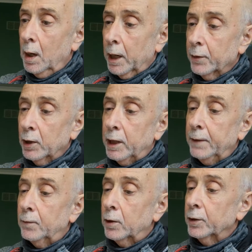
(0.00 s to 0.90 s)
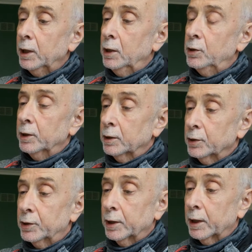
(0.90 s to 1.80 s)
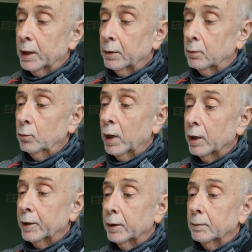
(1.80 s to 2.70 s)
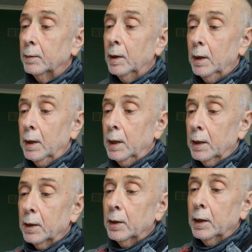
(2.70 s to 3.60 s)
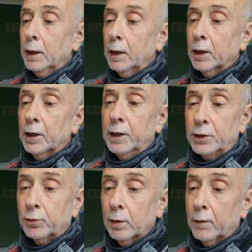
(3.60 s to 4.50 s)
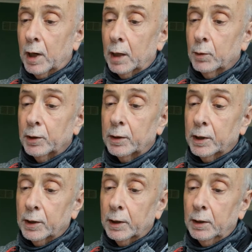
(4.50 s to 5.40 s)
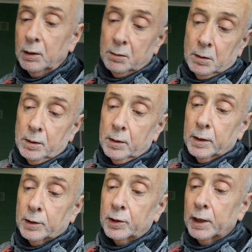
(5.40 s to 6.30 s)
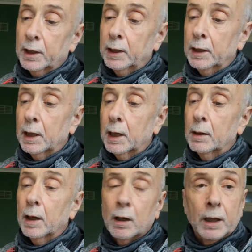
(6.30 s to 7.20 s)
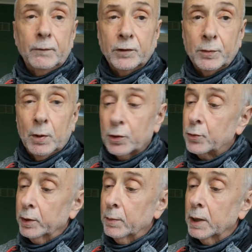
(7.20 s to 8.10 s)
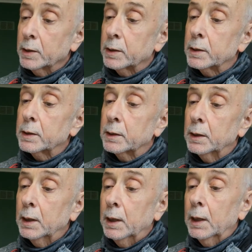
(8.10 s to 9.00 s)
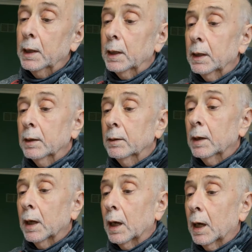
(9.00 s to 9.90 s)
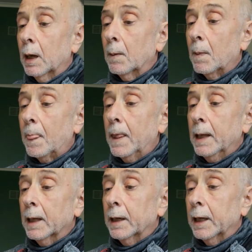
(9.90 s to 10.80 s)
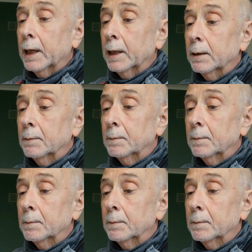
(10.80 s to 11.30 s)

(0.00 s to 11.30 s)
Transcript: And the life on these is, well, in an industrial environment, they say a life is about 3 months. In a